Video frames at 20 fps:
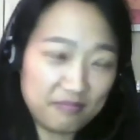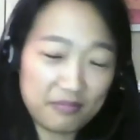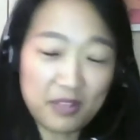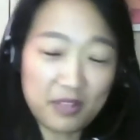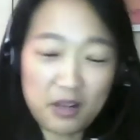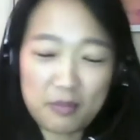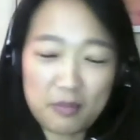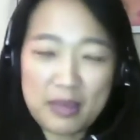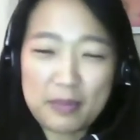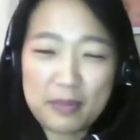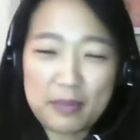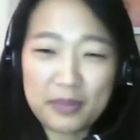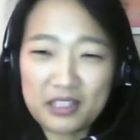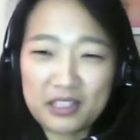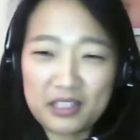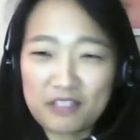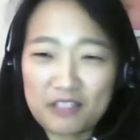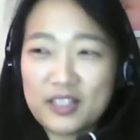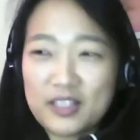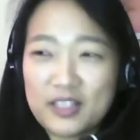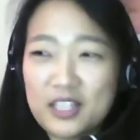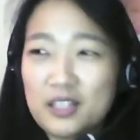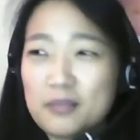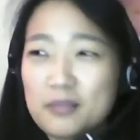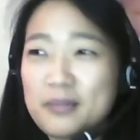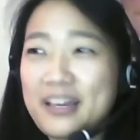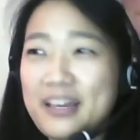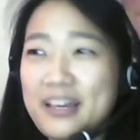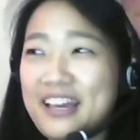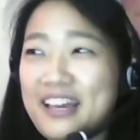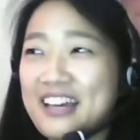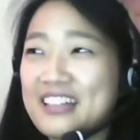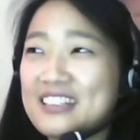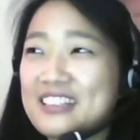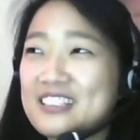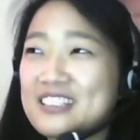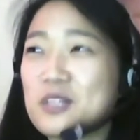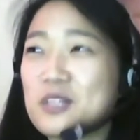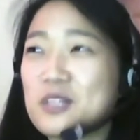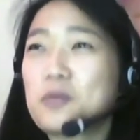people in the film.
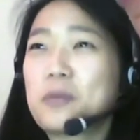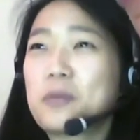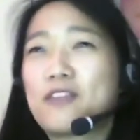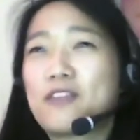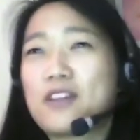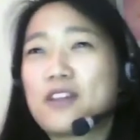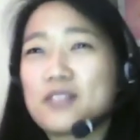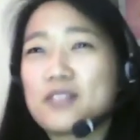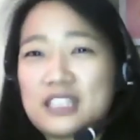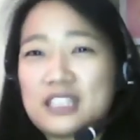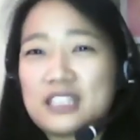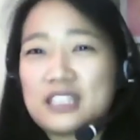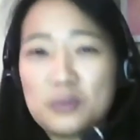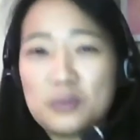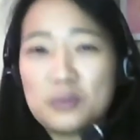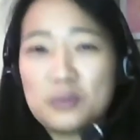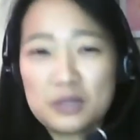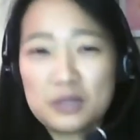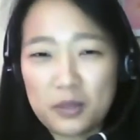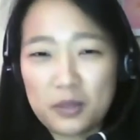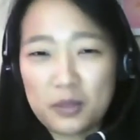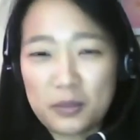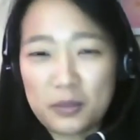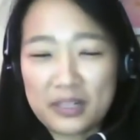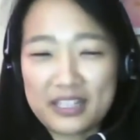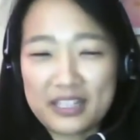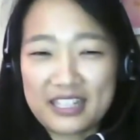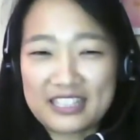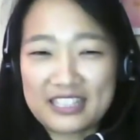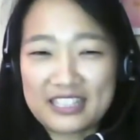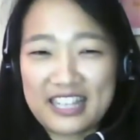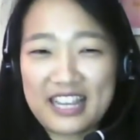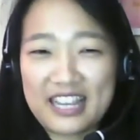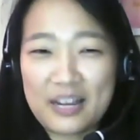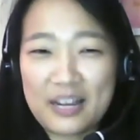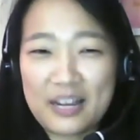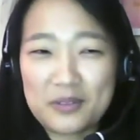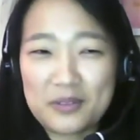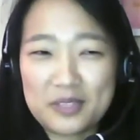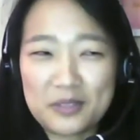And so my favorite scene was the one where he gets to hang
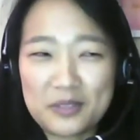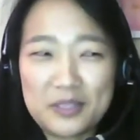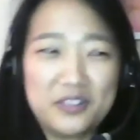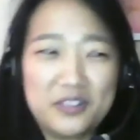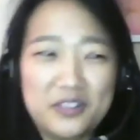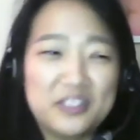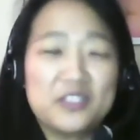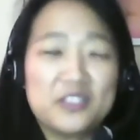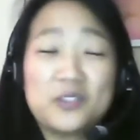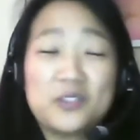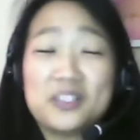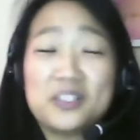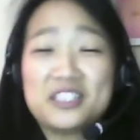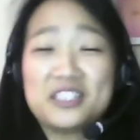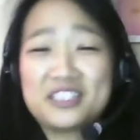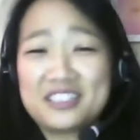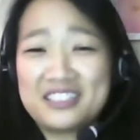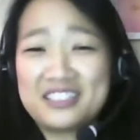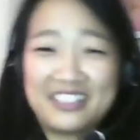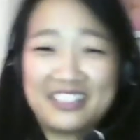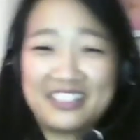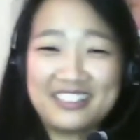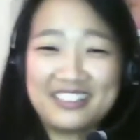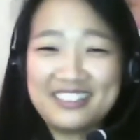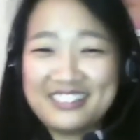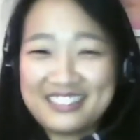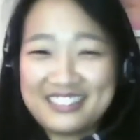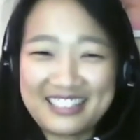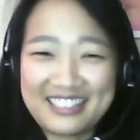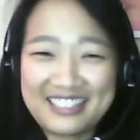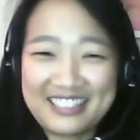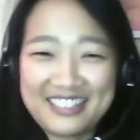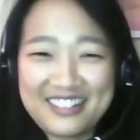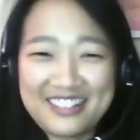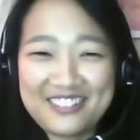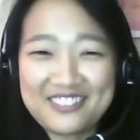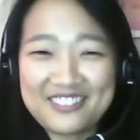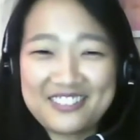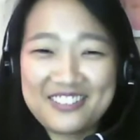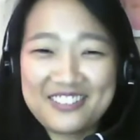out with Zoe Deutsch, because then it's like,
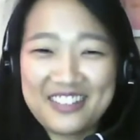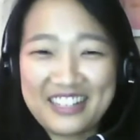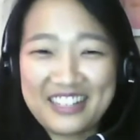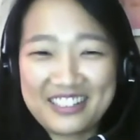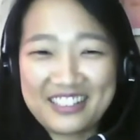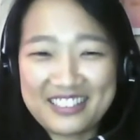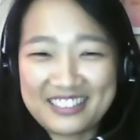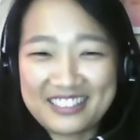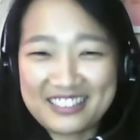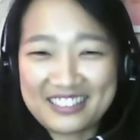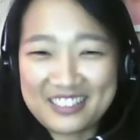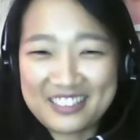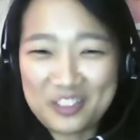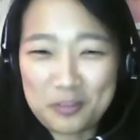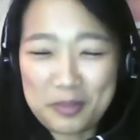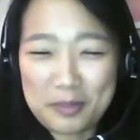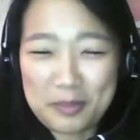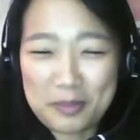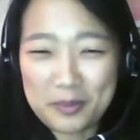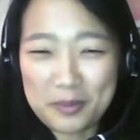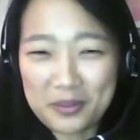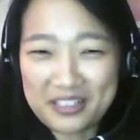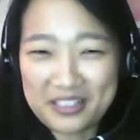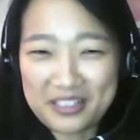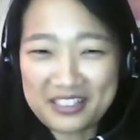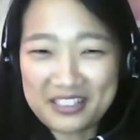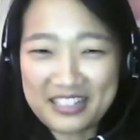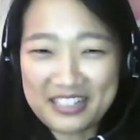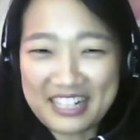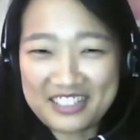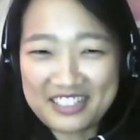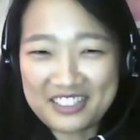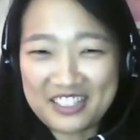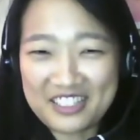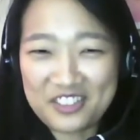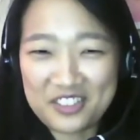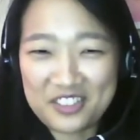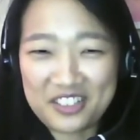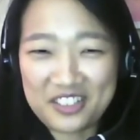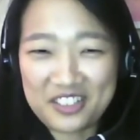oh, okay, good. The two people that are actually
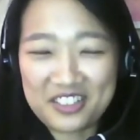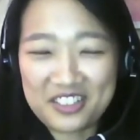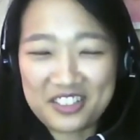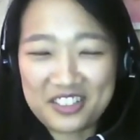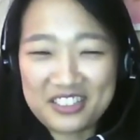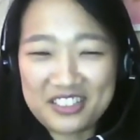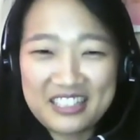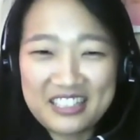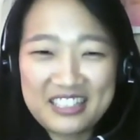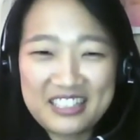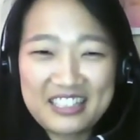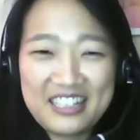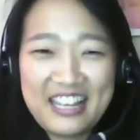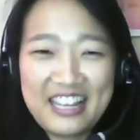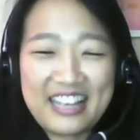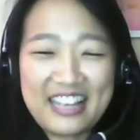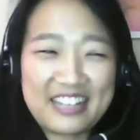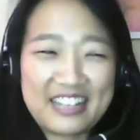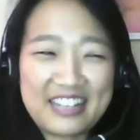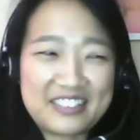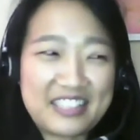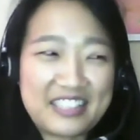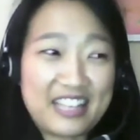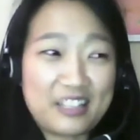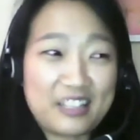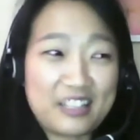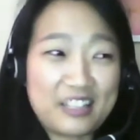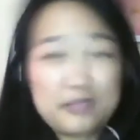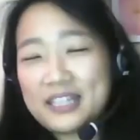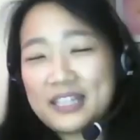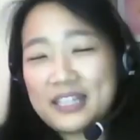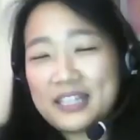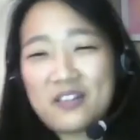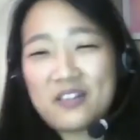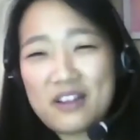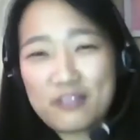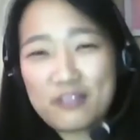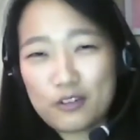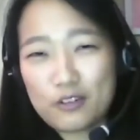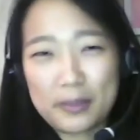interesting are hanging out together, but they don't
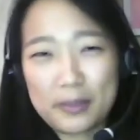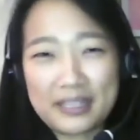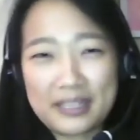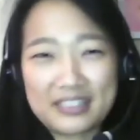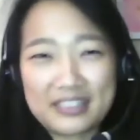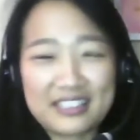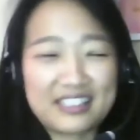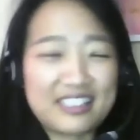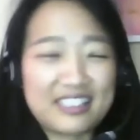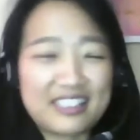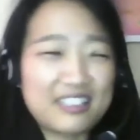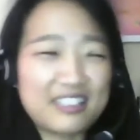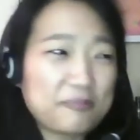have a romantic thing.